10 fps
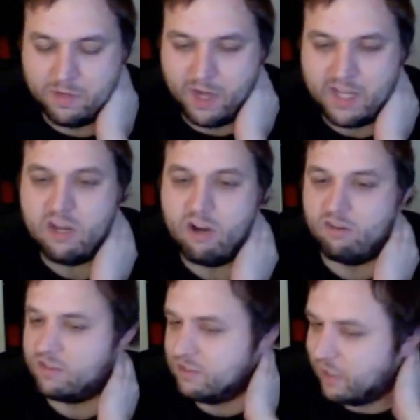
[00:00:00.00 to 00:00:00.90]
many
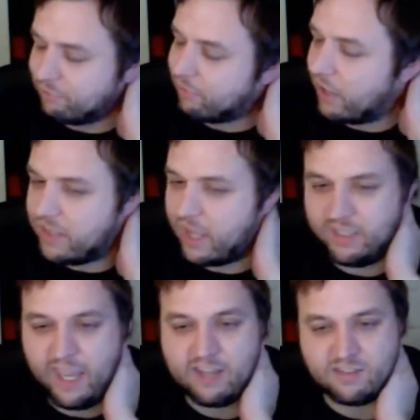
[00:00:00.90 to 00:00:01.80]
years since I've read that
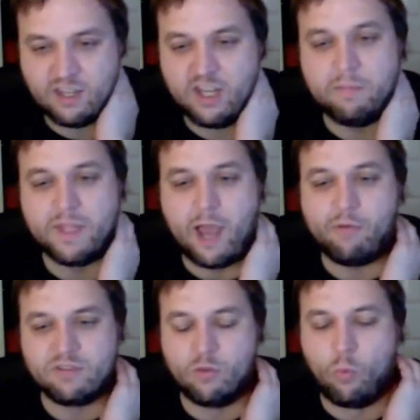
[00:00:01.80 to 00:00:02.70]
case study, but that
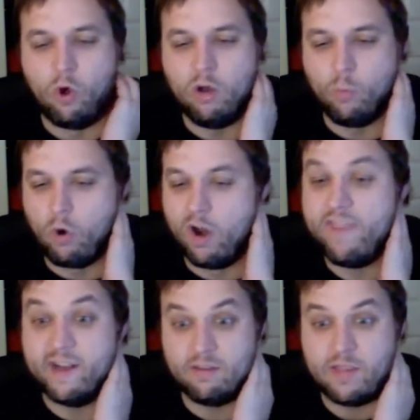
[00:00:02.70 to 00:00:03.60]
was the one
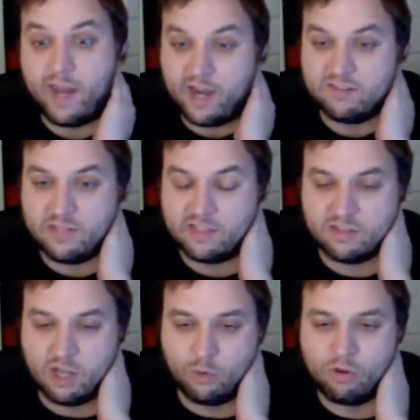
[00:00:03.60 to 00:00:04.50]
that
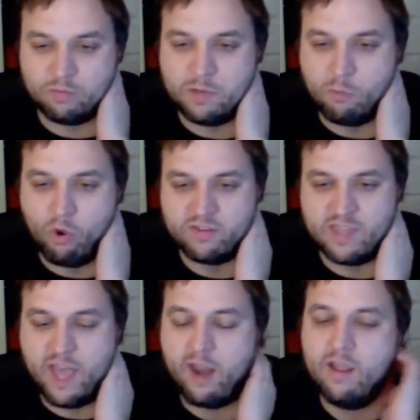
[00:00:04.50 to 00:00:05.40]
stuck with me, was
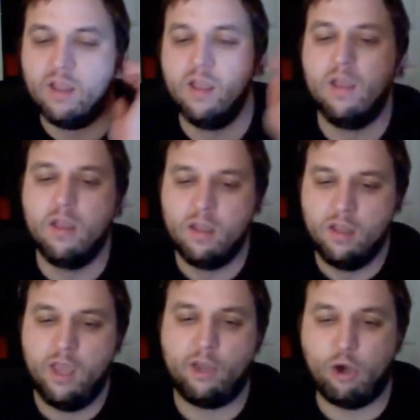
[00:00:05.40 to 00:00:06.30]
that
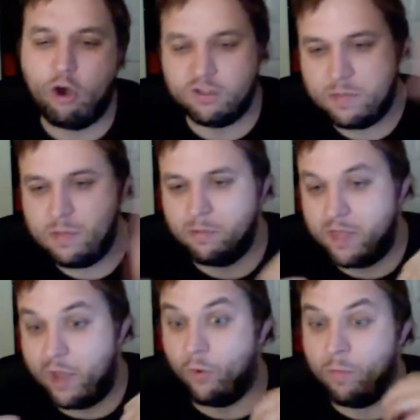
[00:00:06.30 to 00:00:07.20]
it caused people
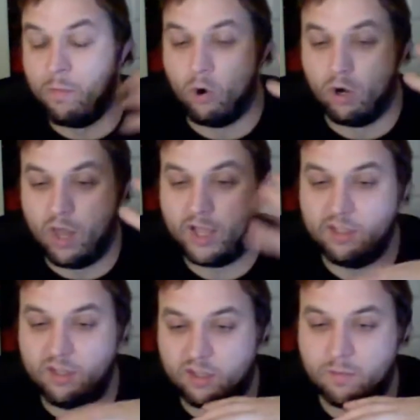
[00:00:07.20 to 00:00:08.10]
that were more
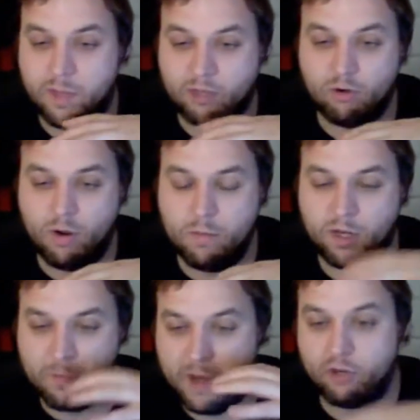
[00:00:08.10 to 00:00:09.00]
likely to
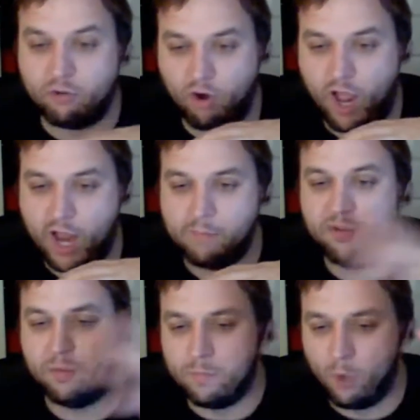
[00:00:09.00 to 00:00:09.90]
commit a crime
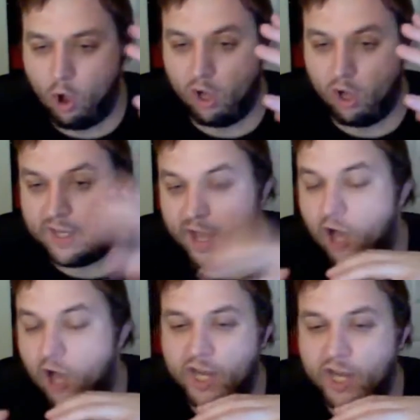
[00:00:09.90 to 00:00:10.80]
to all
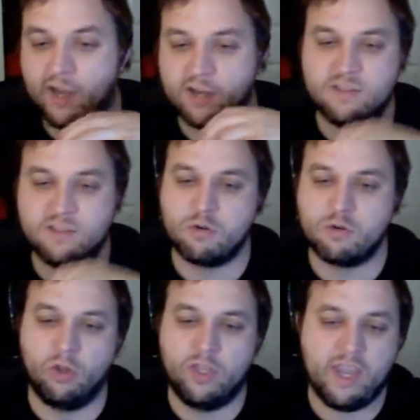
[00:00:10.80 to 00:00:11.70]
congregate in a
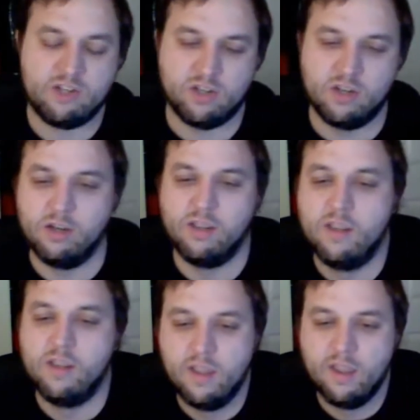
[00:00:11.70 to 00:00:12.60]
central location.
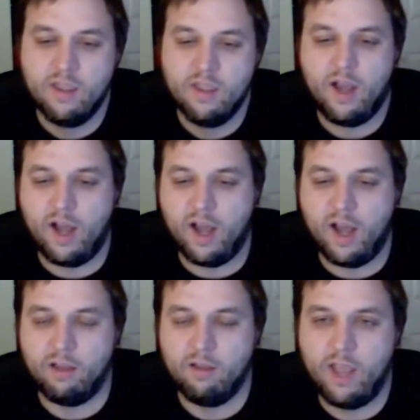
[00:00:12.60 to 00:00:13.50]

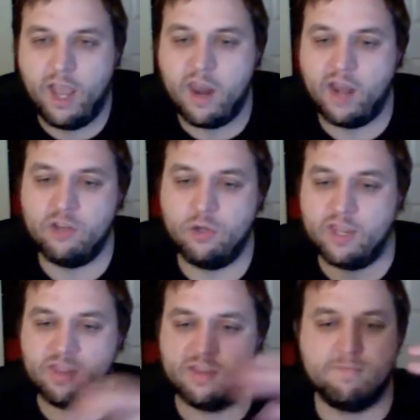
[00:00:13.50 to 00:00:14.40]
And then you
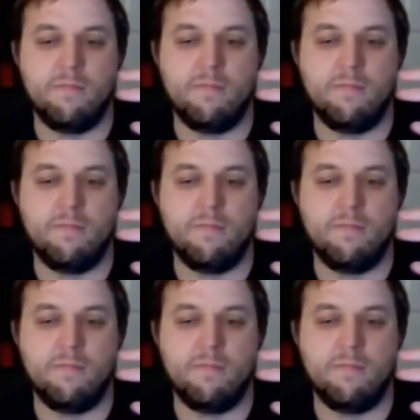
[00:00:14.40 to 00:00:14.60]
get this